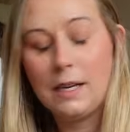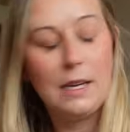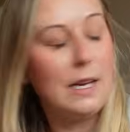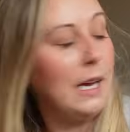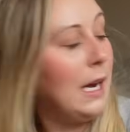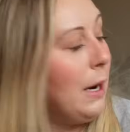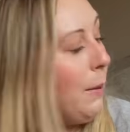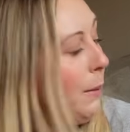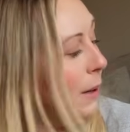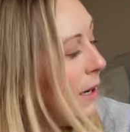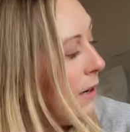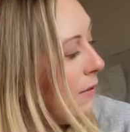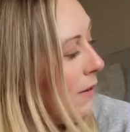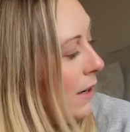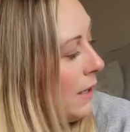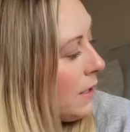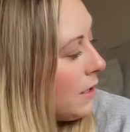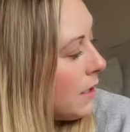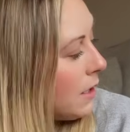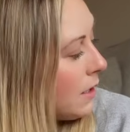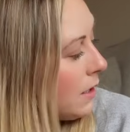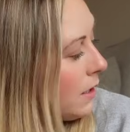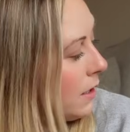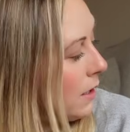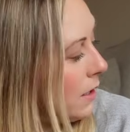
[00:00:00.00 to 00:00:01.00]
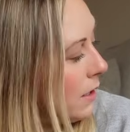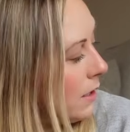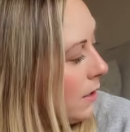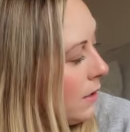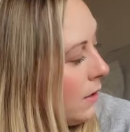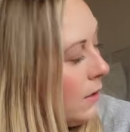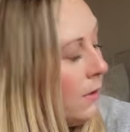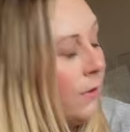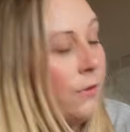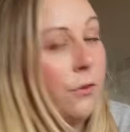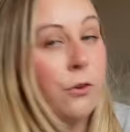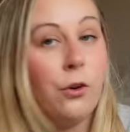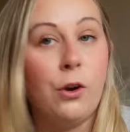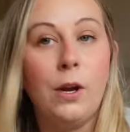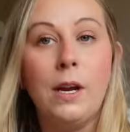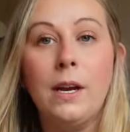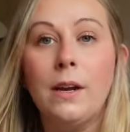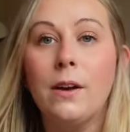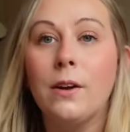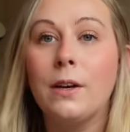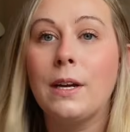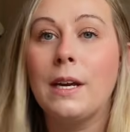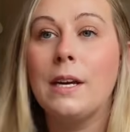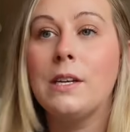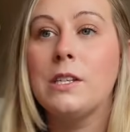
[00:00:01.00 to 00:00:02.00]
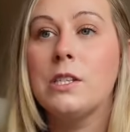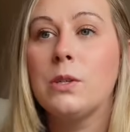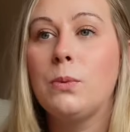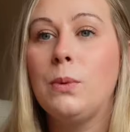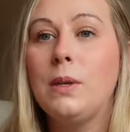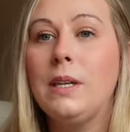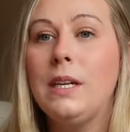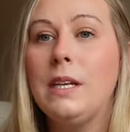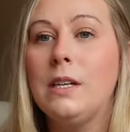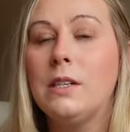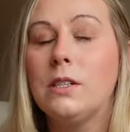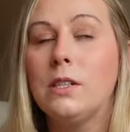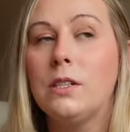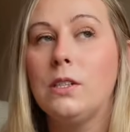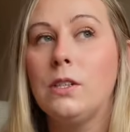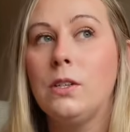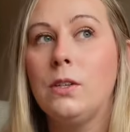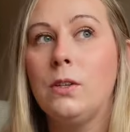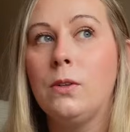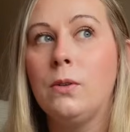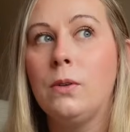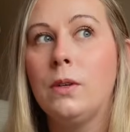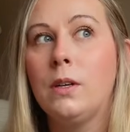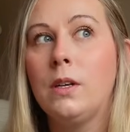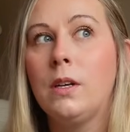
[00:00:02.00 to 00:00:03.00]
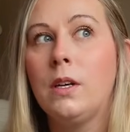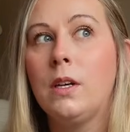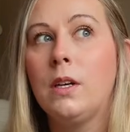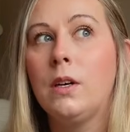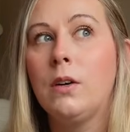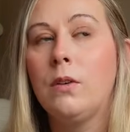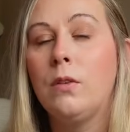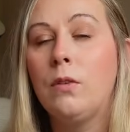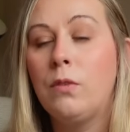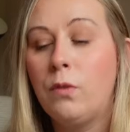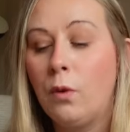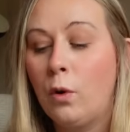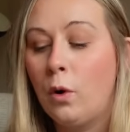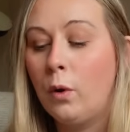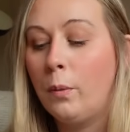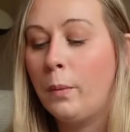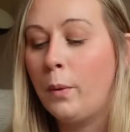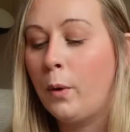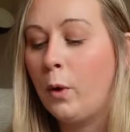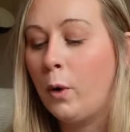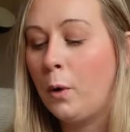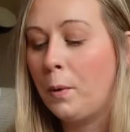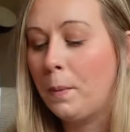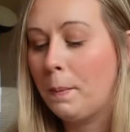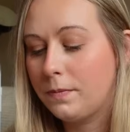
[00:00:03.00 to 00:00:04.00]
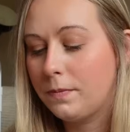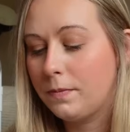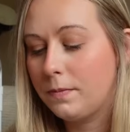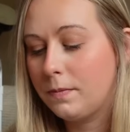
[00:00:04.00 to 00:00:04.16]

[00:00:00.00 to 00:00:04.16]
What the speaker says: How many have I done? 3. Okay, so we need to do 4 more.